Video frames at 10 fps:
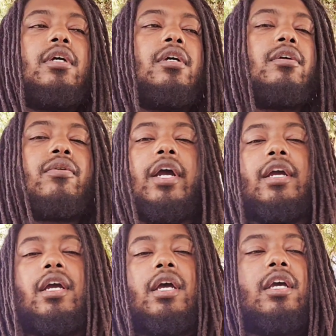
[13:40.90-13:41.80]
right?
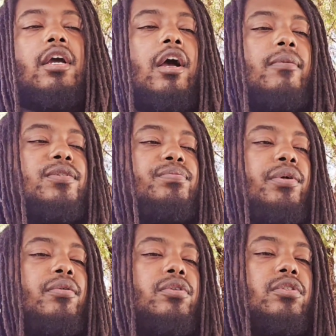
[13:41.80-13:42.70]
I'm
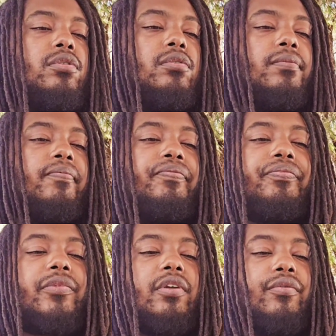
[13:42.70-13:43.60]
spiritual,
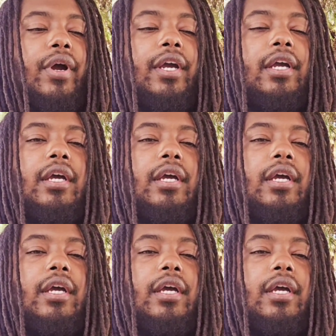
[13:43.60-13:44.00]
right?